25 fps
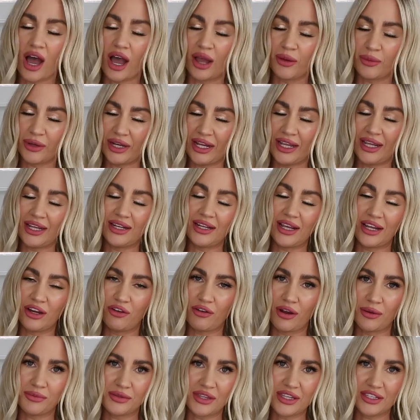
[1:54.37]
I went ahead and
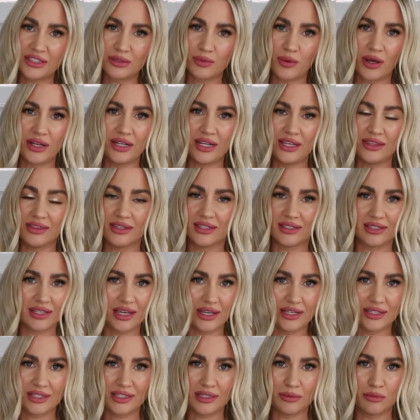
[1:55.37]
grabbed this one in the
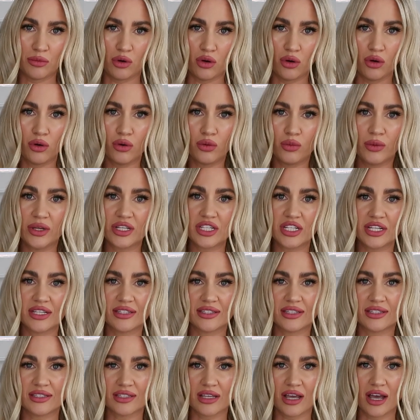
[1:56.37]
size small, which
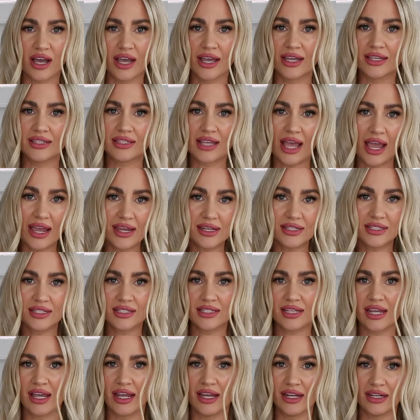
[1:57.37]
is a size 8 to
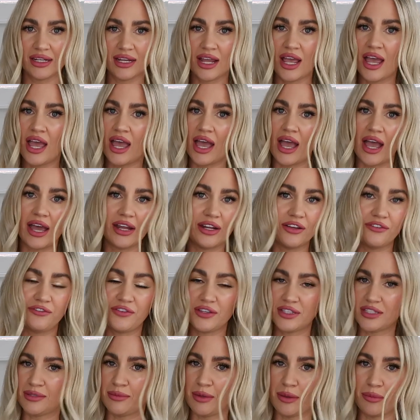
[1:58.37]
10, and it
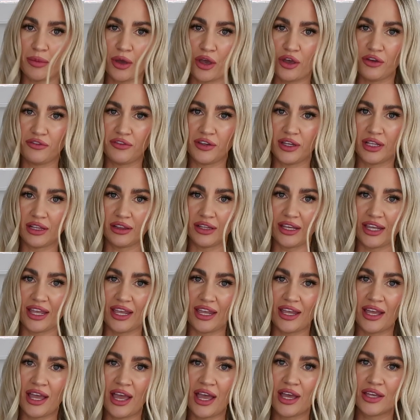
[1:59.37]
fits me
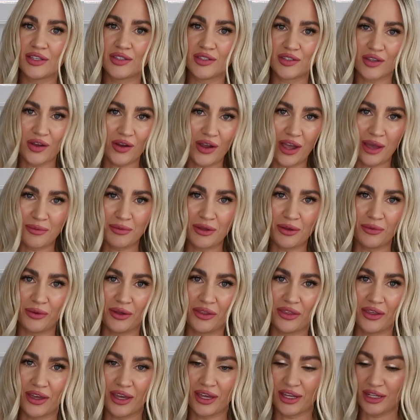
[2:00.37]
perfectly. So happy
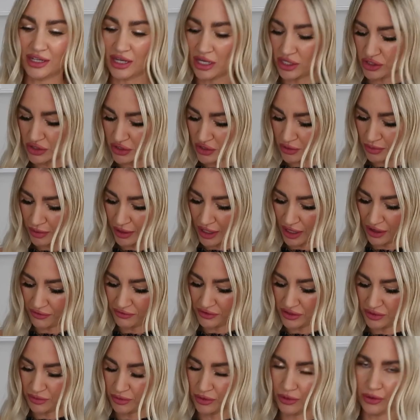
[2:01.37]
with it, super
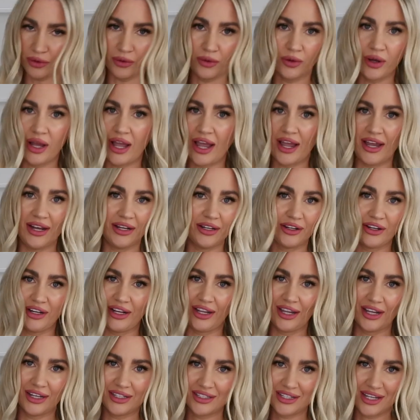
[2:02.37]
comfortable, and gonna
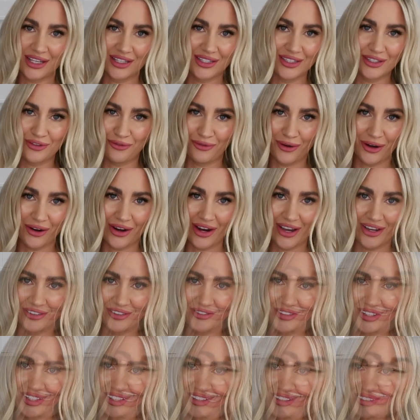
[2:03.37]
get tons of wear
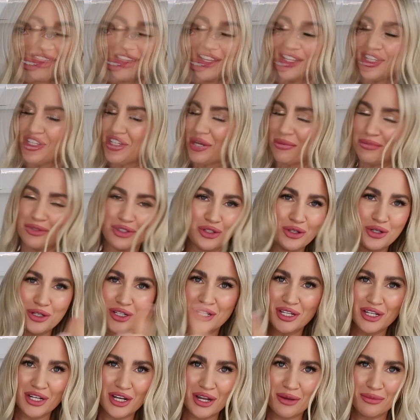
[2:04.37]
of it. And then
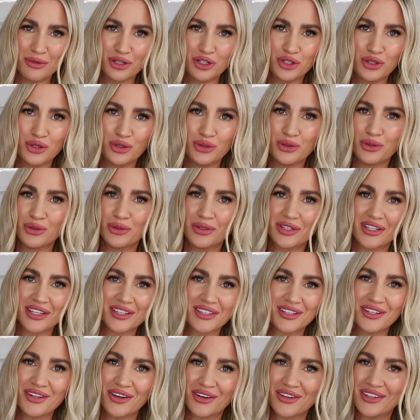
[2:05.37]
jumpsuit number 2
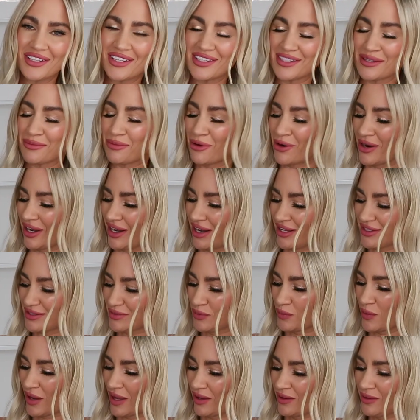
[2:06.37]
does not disappoint
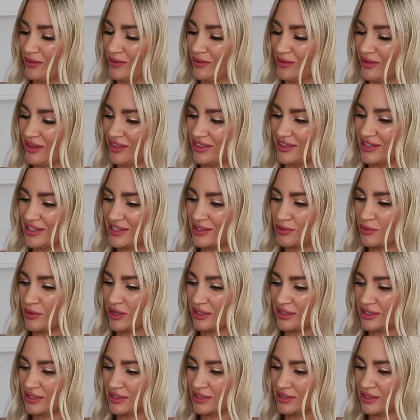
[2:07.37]
as well. This
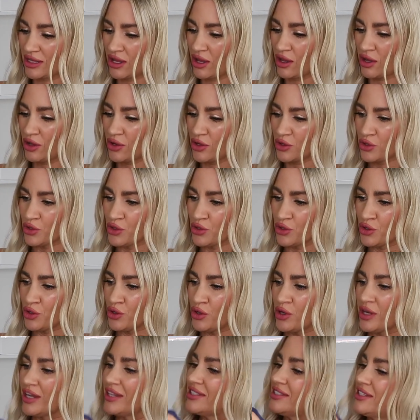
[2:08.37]
one,
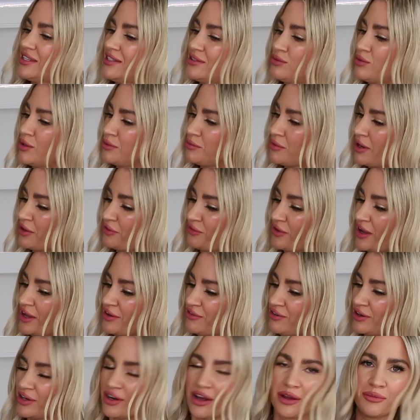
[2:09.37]
is this one my
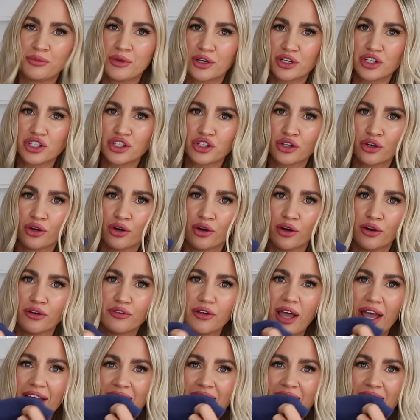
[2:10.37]
favorite? I'm not sure.